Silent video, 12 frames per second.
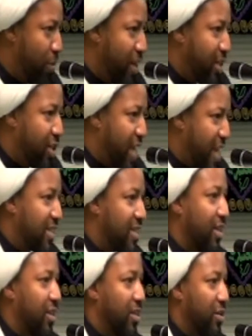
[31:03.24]
you will be
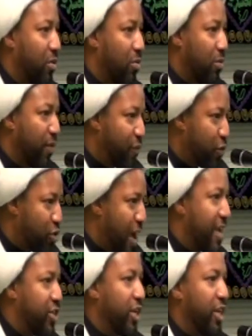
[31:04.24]
tested with
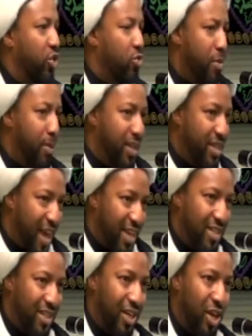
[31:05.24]
tragedy. You will be
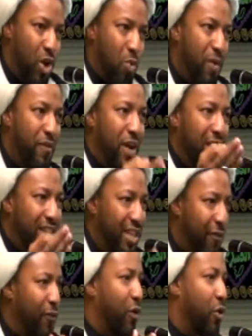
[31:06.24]
tested with
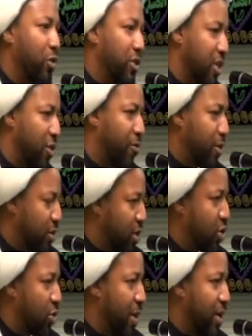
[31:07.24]
difficult
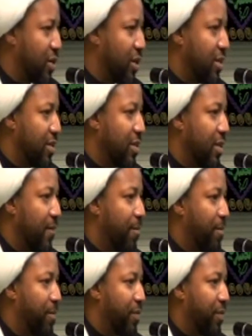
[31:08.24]
situations.
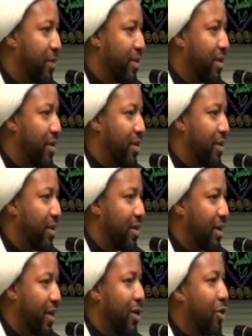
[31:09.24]

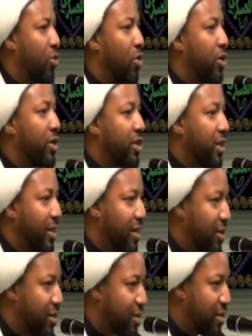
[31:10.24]
And according to
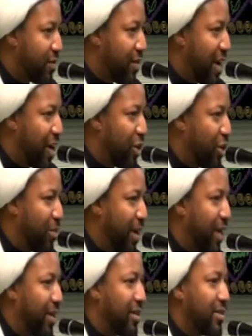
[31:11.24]
the teachings of Ahlul
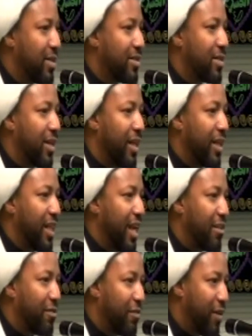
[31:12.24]
Bayt, he says that,
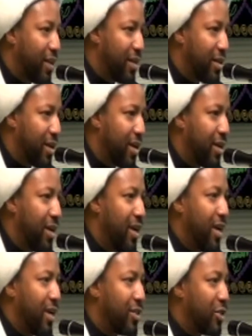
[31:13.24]
that
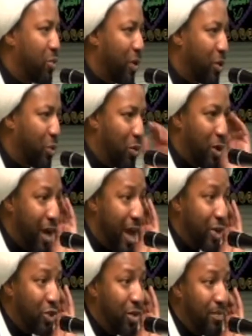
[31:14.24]
fitna is what the word
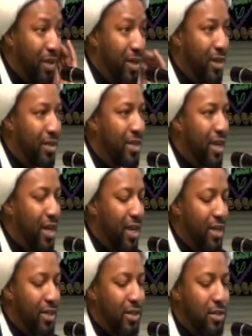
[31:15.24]
actually means.
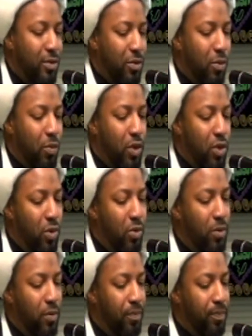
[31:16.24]
He says when
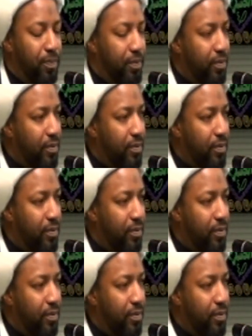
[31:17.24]
you